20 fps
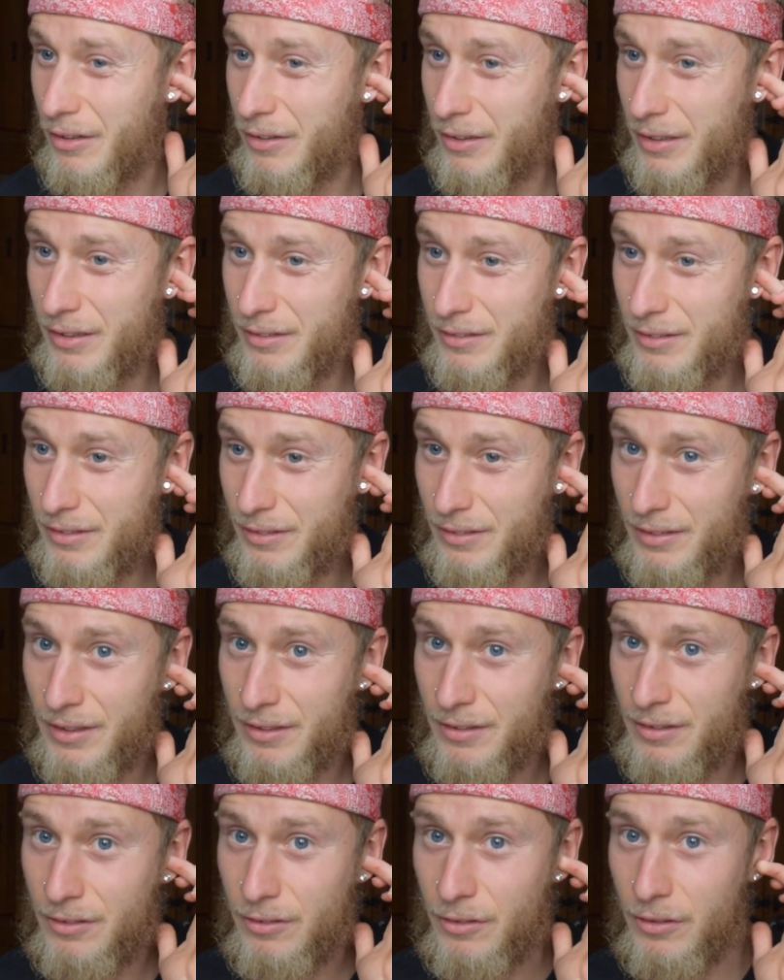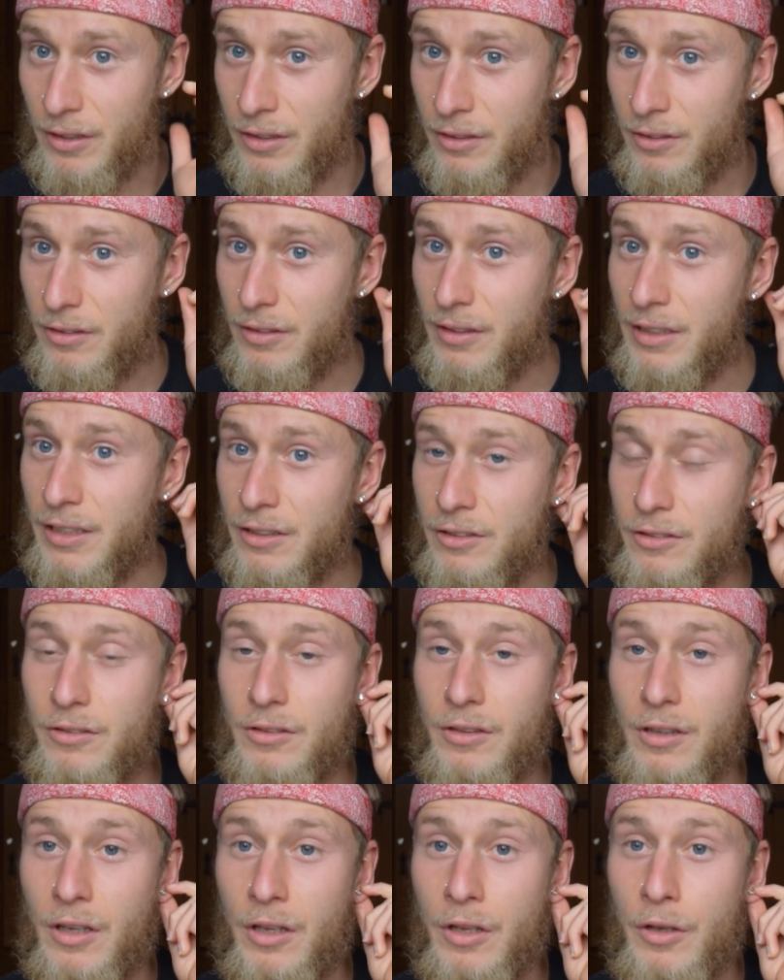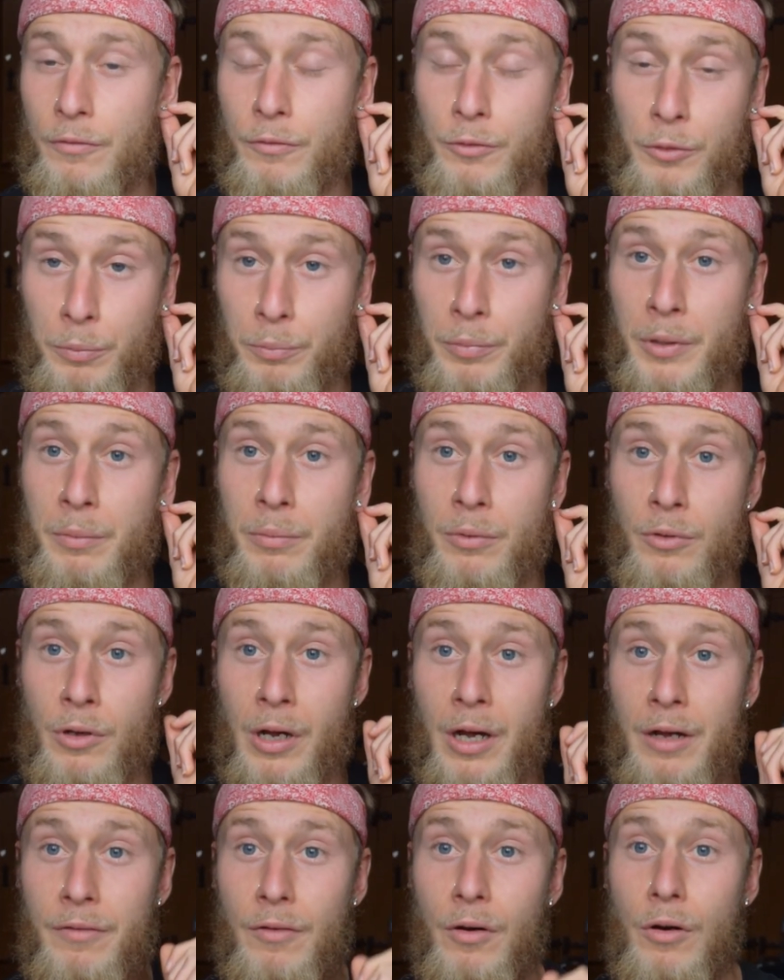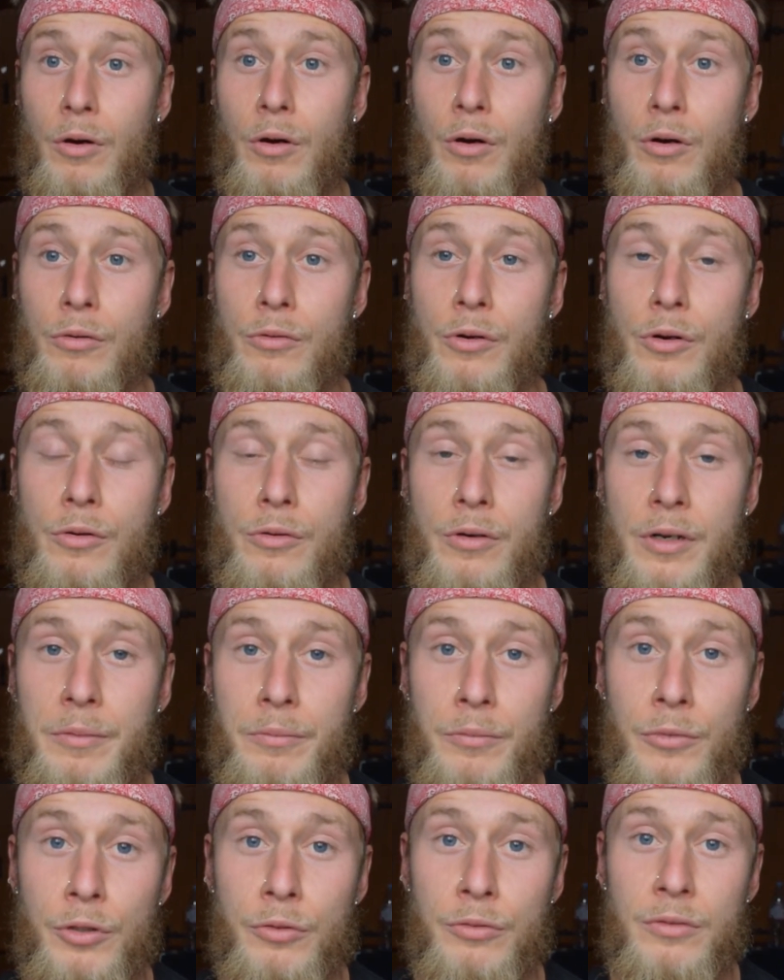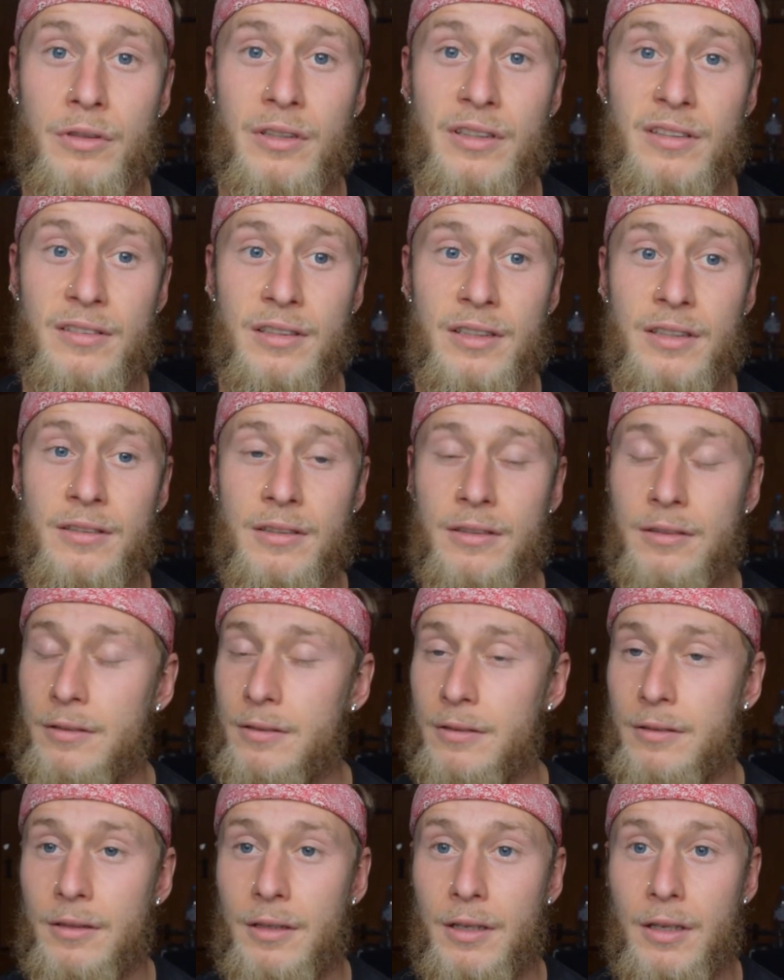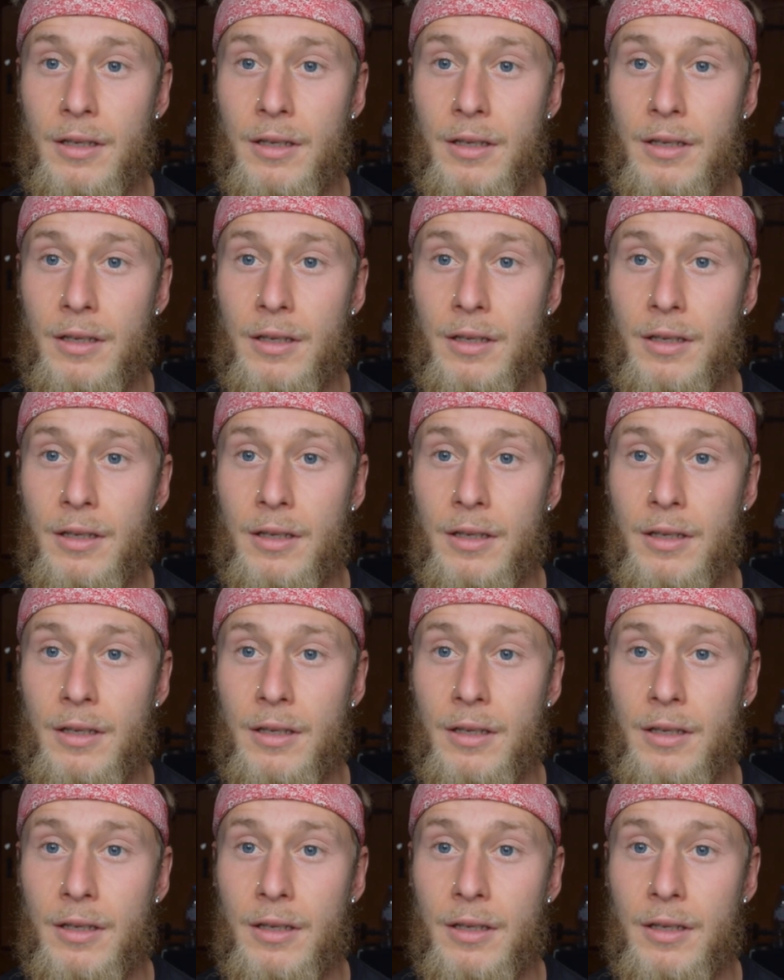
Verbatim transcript: are these diseases, these these for the people who have autoimmune diseases.